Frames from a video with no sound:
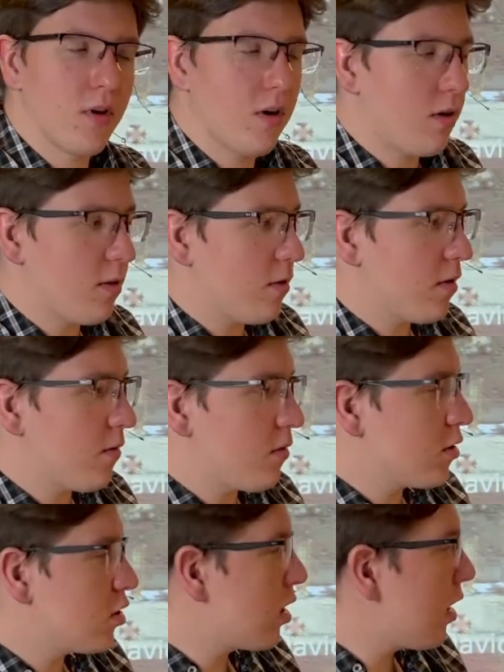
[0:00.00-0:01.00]
all those
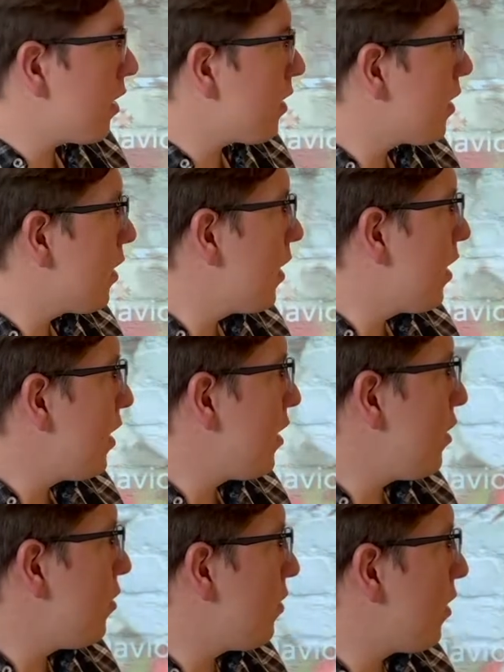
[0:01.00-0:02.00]
different shots,
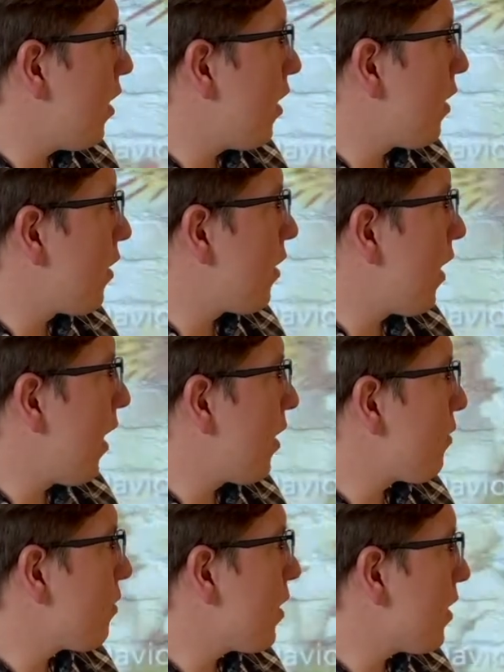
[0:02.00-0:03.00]
you are
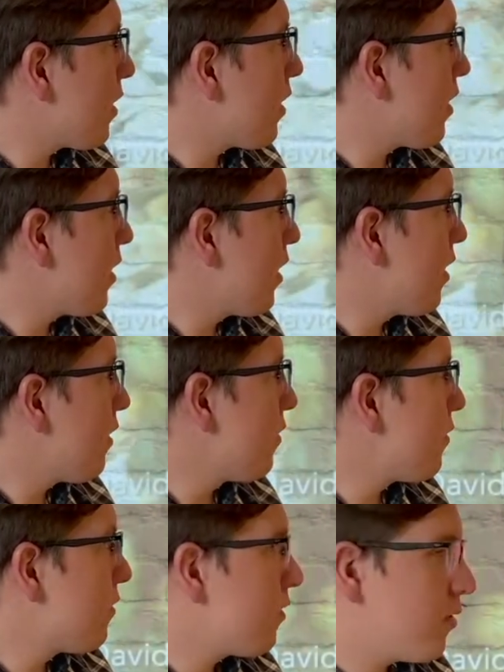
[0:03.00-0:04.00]
at risk
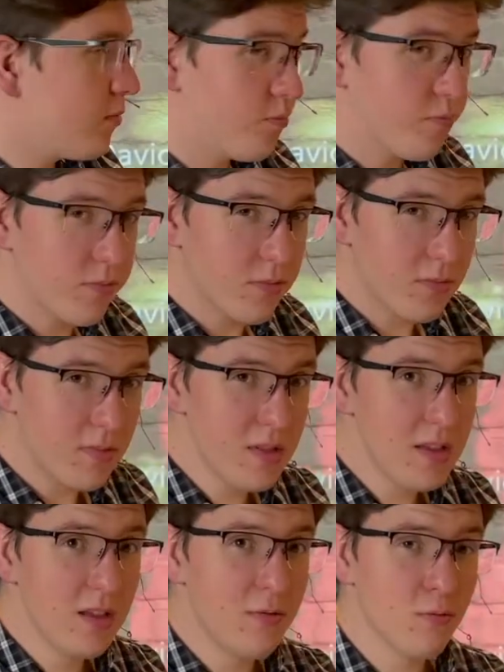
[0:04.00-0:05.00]
of
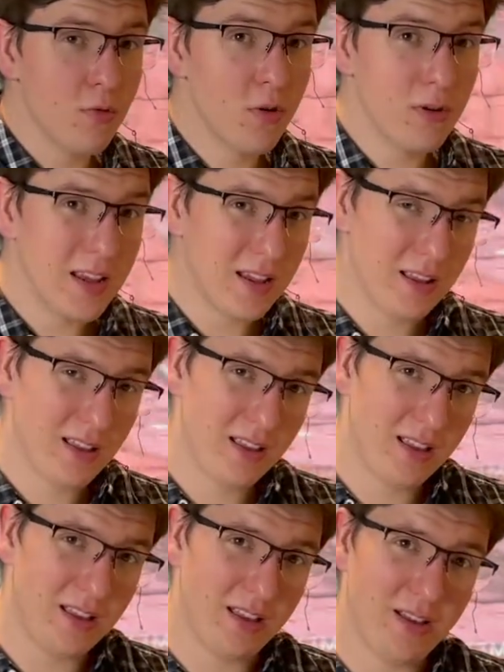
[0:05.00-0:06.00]
ruining
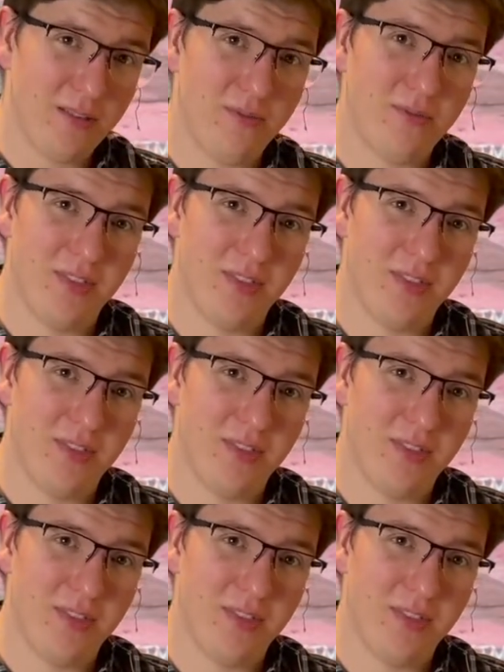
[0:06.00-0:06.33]
the